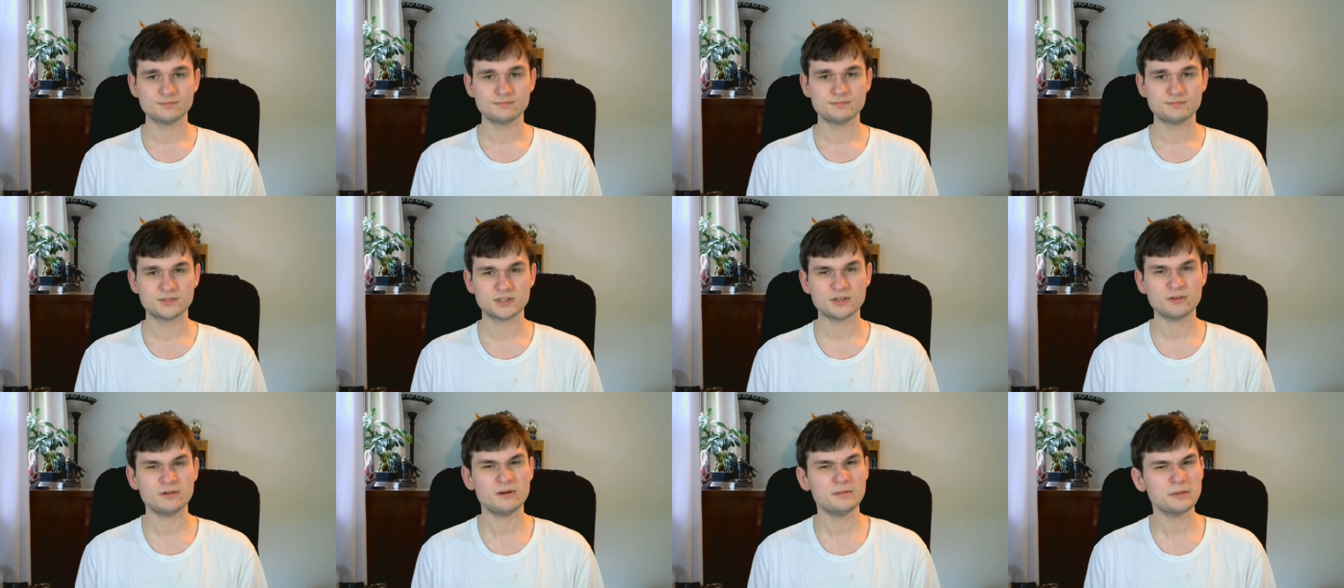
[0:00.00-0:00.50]

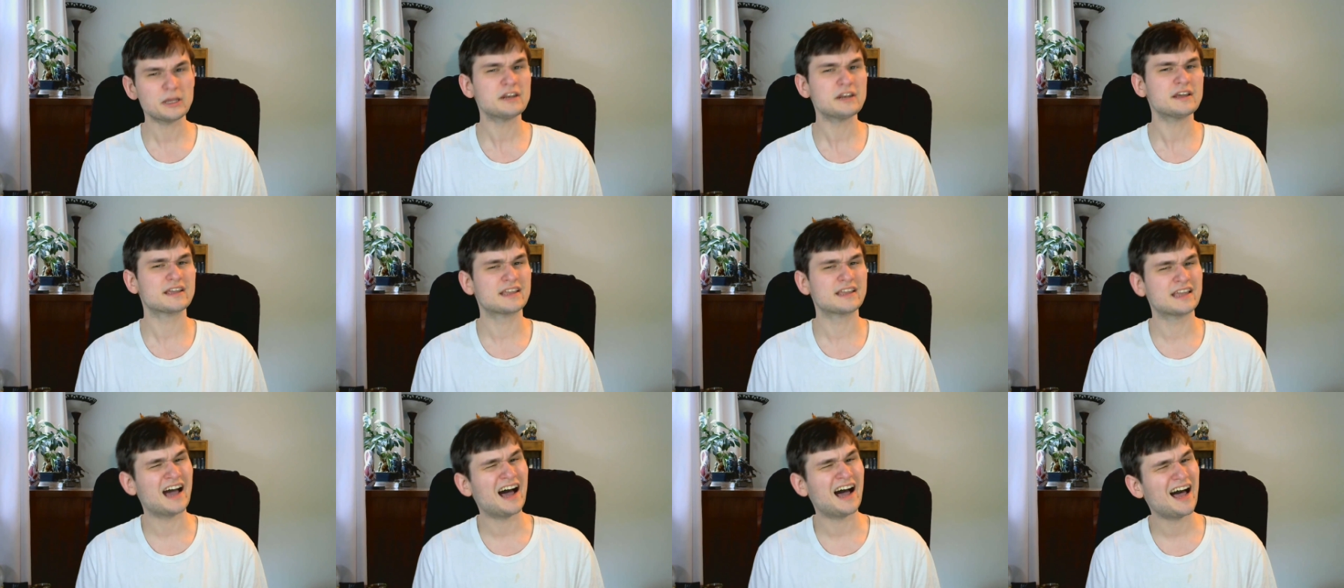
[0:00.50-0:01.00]
So I'm gonna
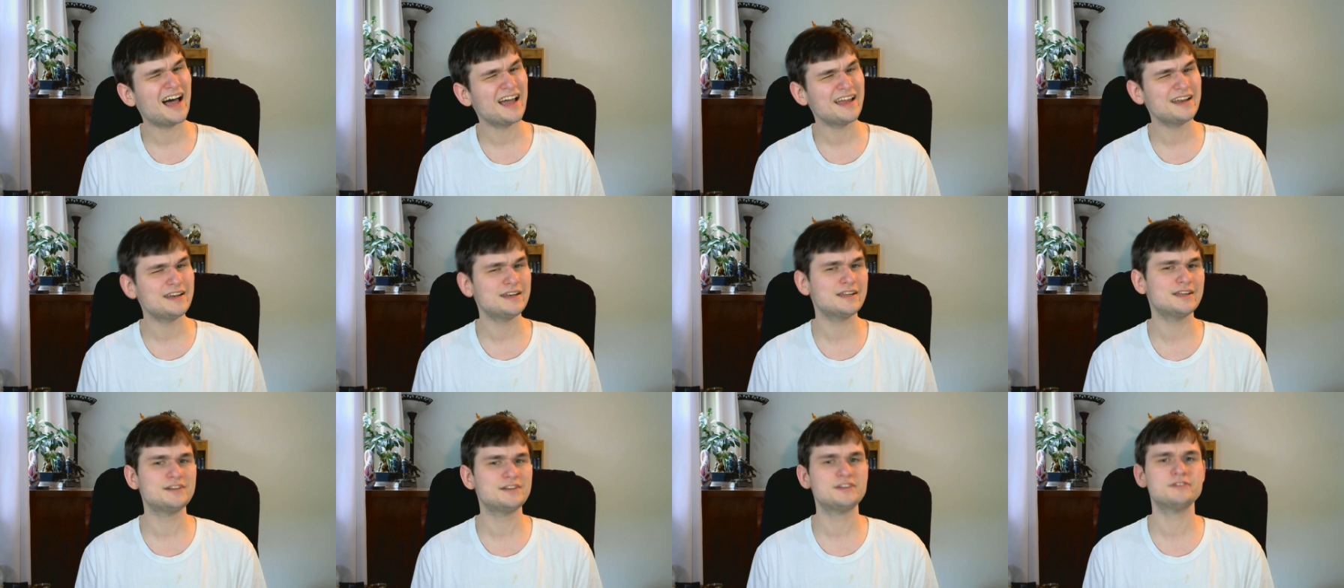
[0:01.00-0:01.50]

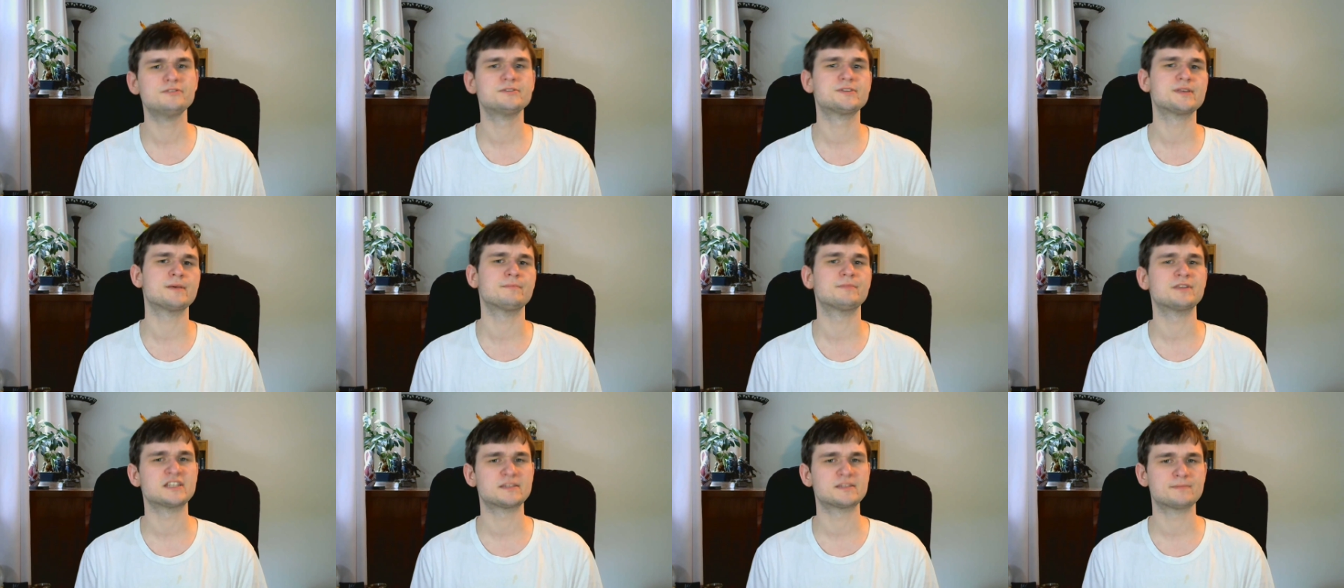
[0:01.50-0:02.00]
kinda do
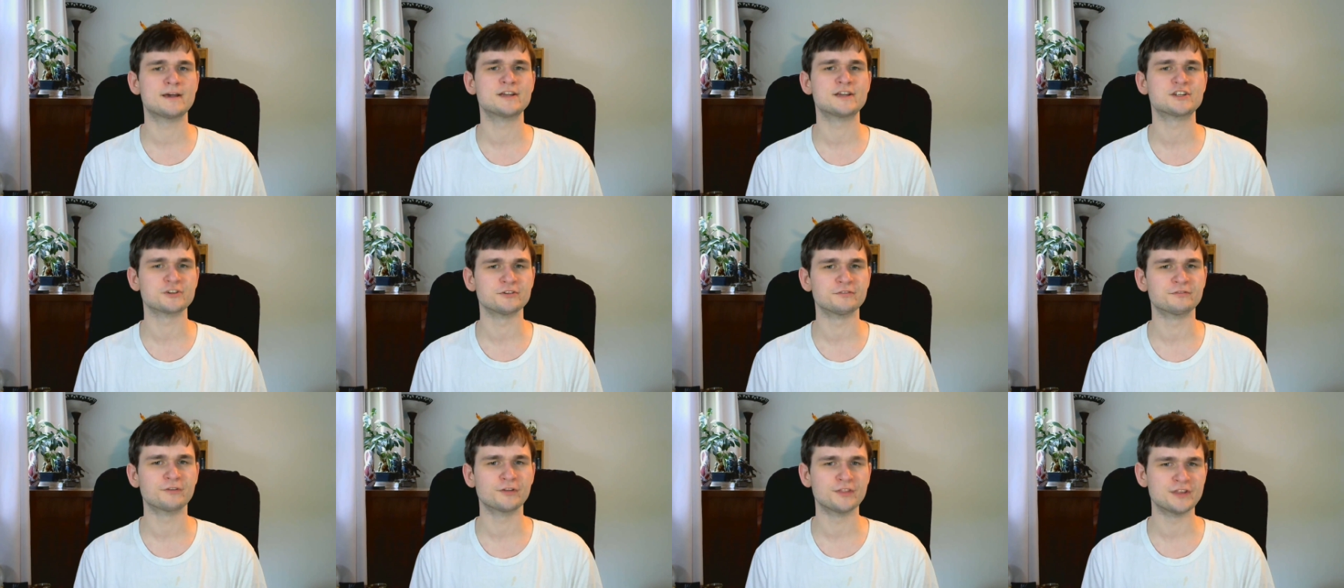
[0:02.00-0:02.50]
something
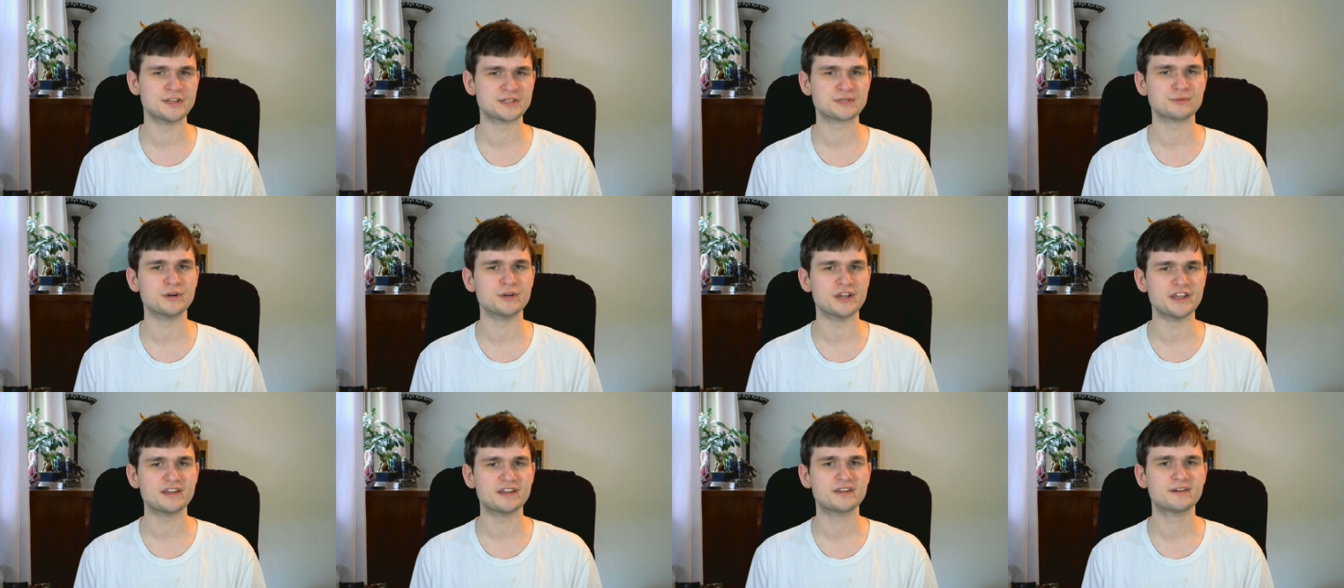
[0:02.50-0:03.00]
special for this
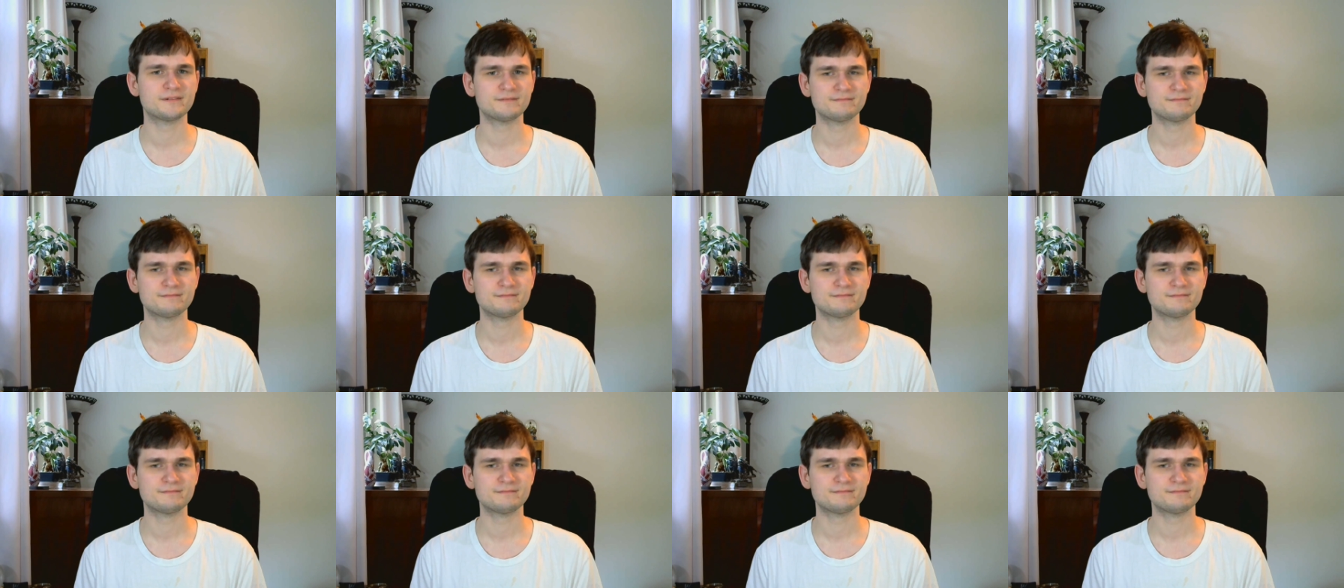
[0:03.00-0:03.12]
week.